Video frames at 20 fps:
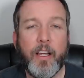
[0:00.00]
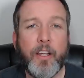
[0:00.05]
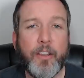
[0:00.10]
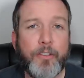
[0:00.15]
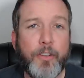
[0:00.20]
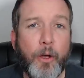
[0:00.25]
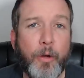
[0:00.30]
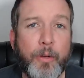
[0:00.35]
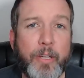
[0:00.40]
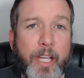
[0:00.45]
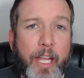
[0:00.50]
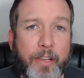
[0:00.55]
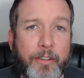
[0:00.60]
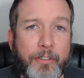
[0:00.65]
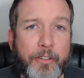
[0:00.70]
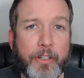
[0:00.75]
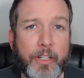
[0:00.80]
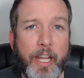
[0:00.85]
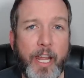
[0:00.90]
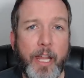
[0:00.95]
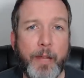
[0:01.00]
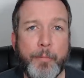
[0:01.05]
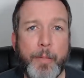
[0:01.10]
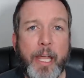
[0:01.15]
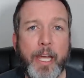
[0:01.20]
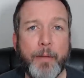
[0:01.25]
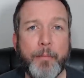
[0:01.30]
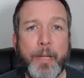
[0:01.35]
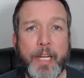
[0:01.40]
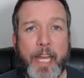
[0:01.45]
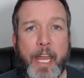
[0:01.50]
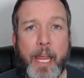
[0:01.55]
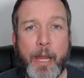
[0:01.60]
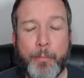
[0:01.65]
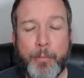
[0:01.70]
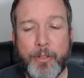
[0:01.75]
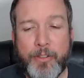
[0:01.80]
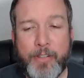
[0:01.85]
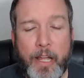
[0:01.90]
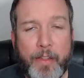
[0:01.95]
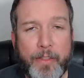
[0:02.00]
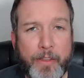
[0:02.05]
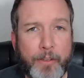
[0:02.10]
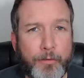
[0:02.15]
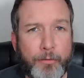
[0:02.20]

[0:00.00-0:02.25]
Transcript: So yesterday, Meghan McCain puts out this